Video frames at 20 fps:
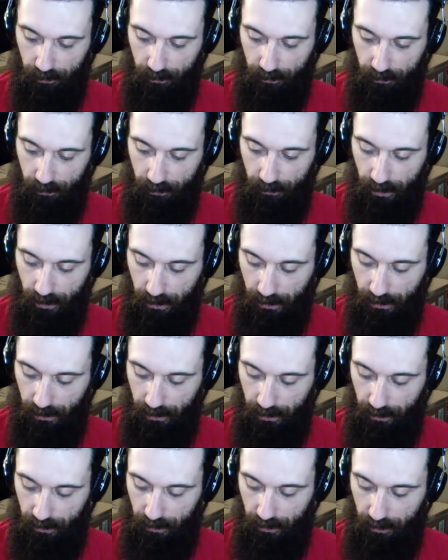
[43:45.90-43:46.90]

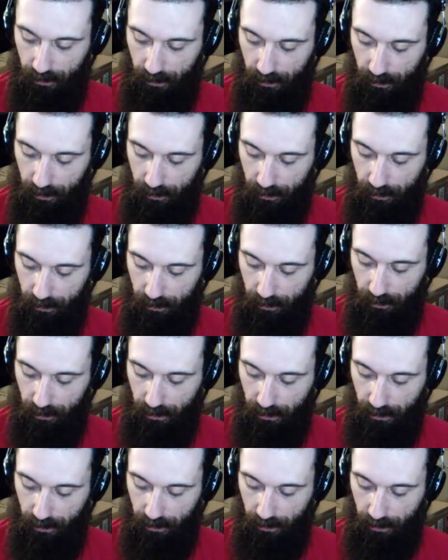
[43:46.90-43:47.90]
And
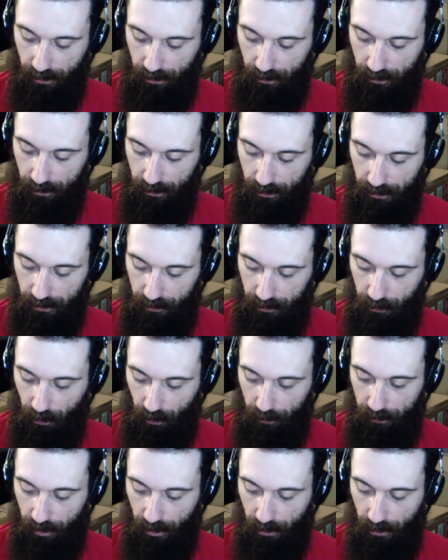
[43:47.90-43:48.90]
then he storms
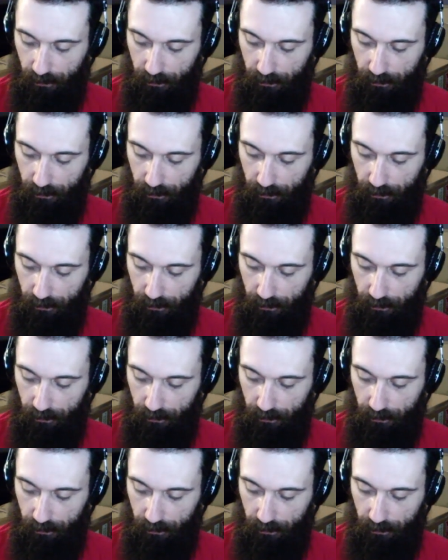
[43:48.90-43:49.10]
off.